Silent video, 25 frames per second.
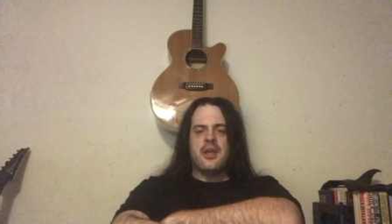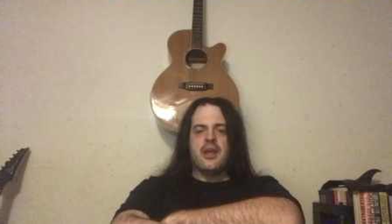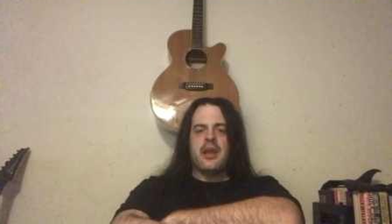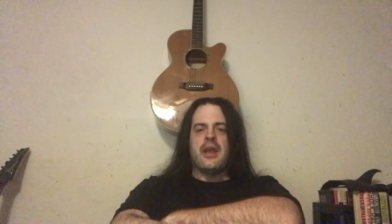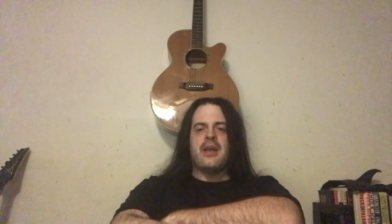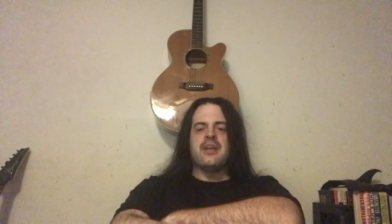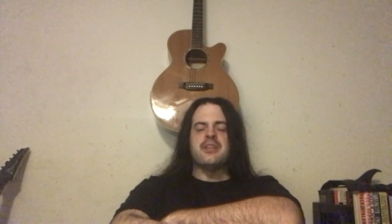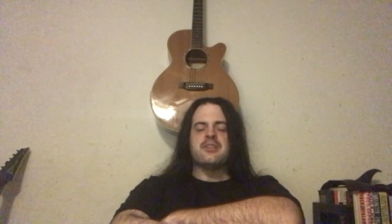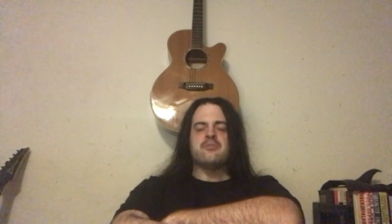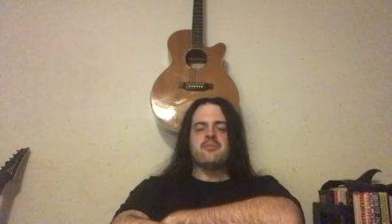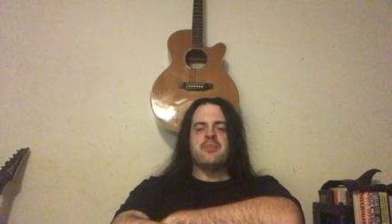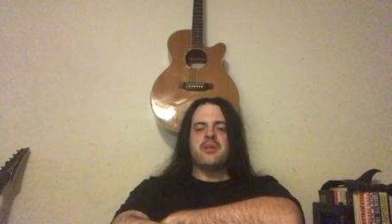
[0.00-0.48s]

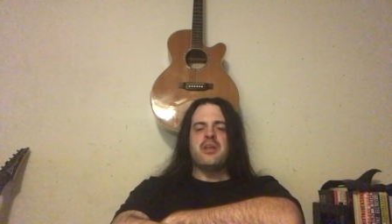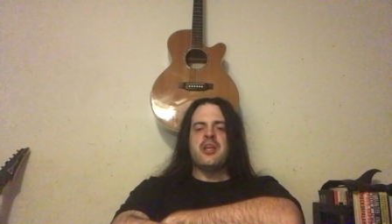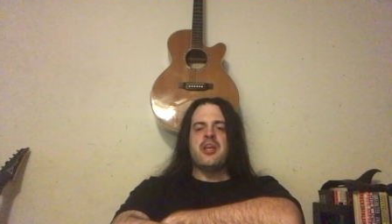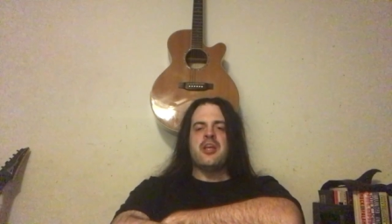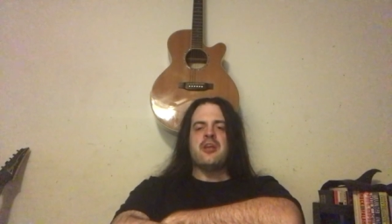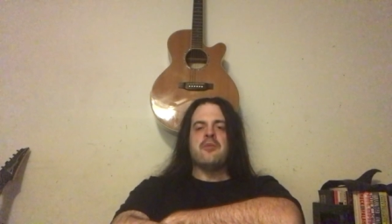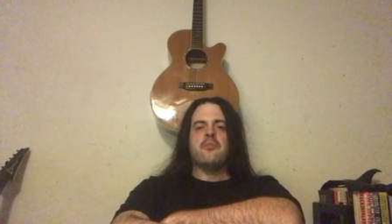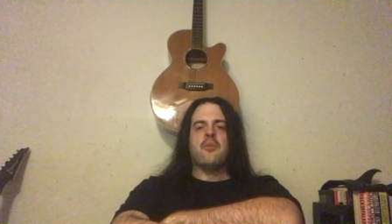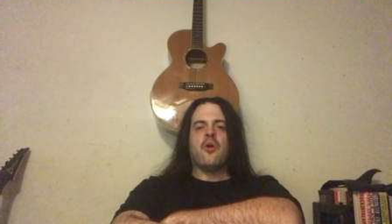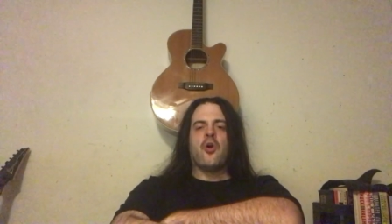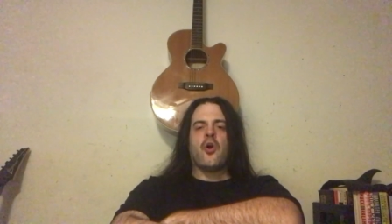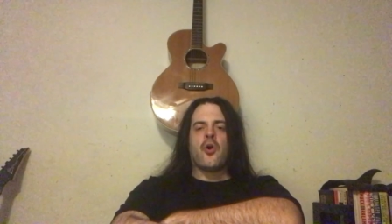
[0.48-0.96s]
as
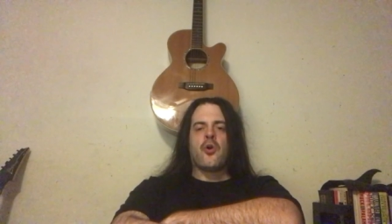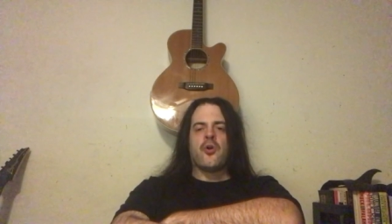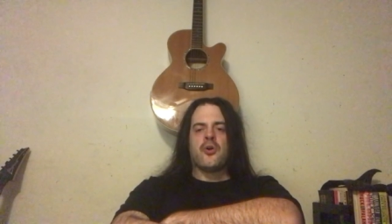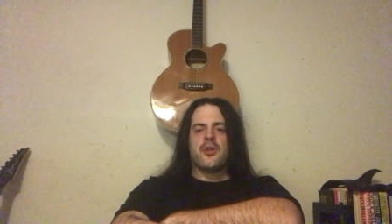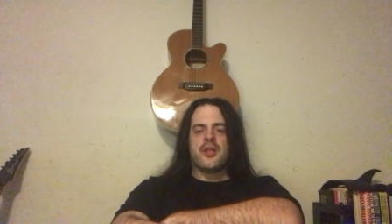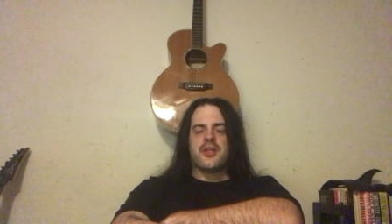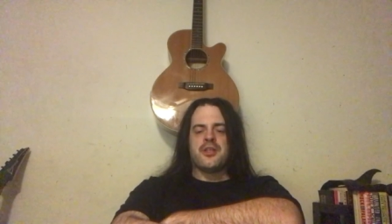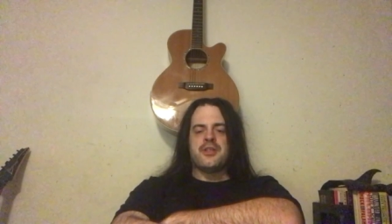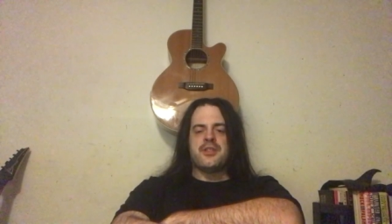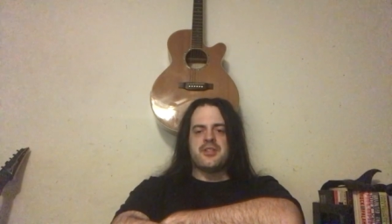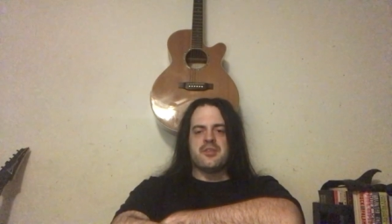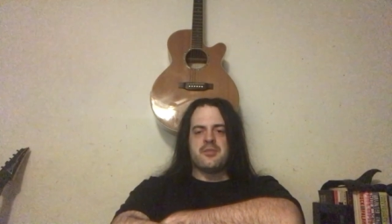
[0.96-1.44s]
being
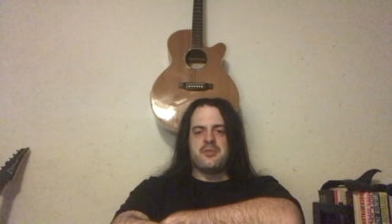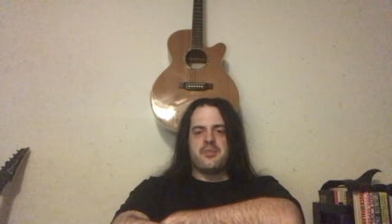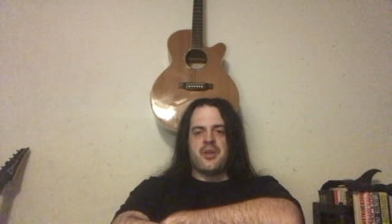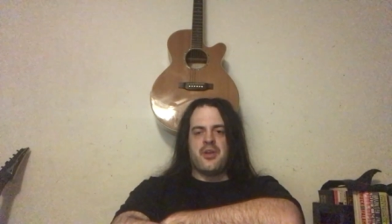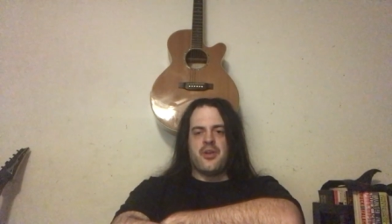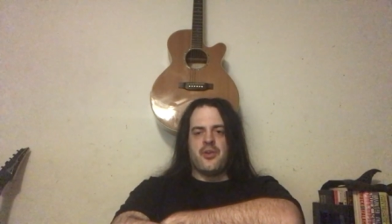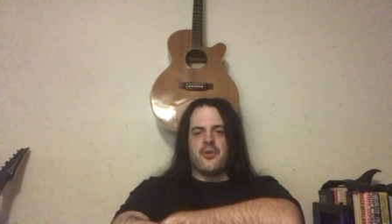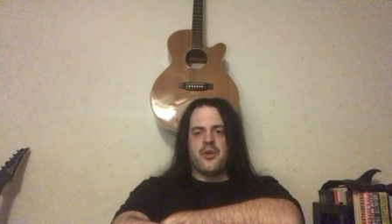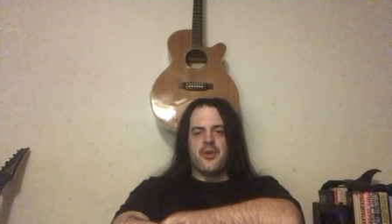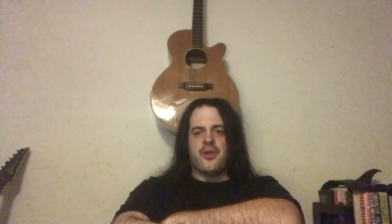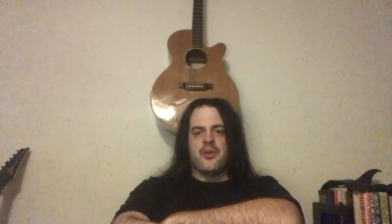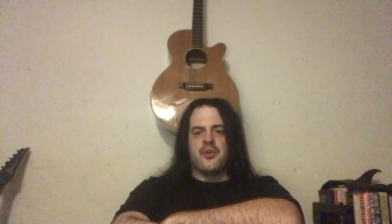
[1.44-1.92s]
morally
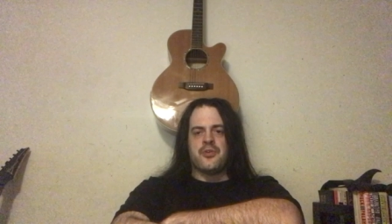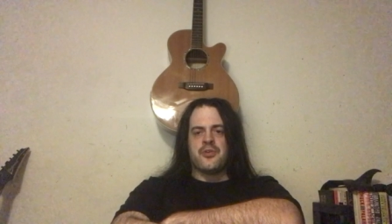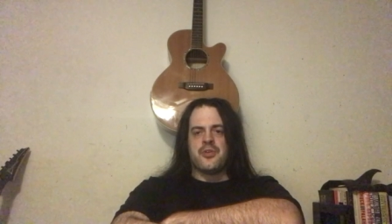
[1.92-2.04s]
superior